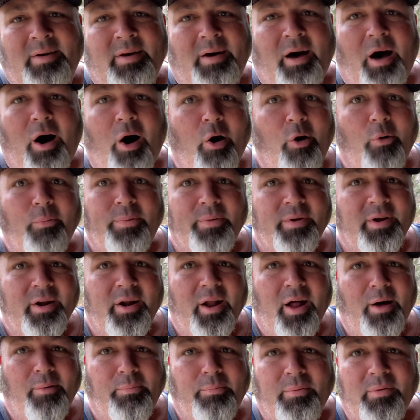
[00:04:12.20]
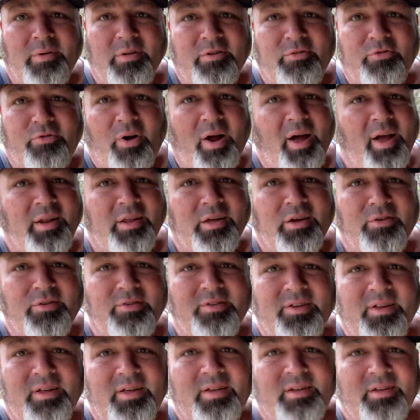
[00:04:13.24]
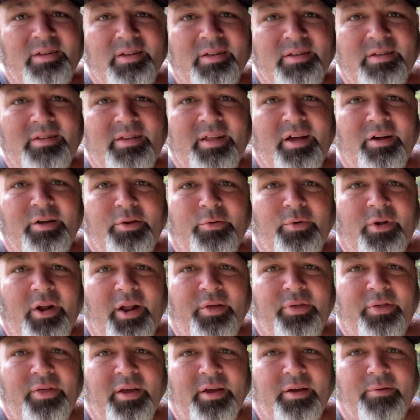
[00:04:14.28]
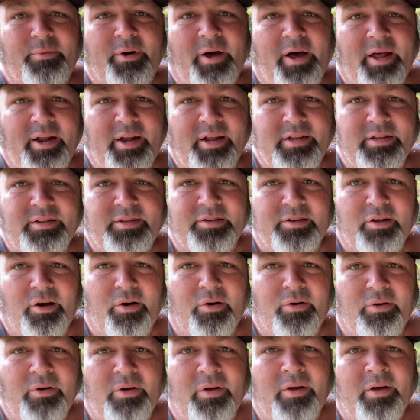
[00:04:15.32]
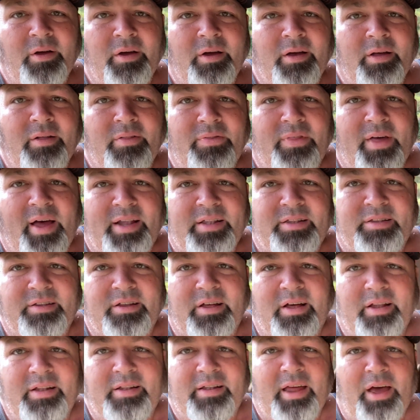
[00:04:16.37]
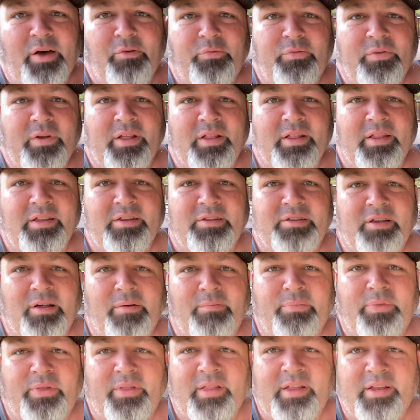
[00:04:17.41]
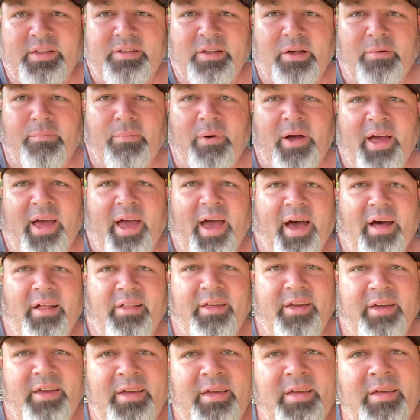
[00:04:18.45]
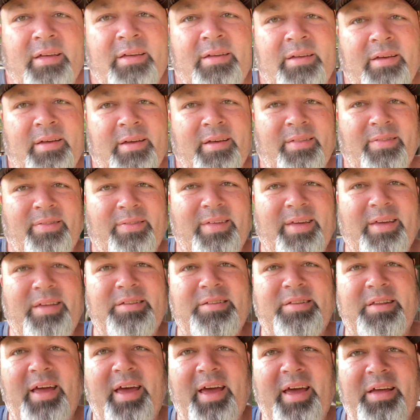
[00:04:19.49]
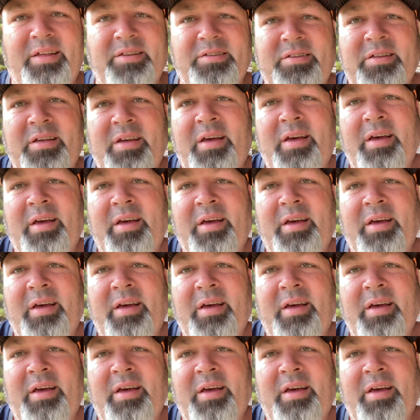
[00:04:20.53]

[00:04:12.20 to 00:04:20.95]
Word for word: I'll open it up and try and use it and tell you what I think about it. So that's definitely something that's up my alley these days.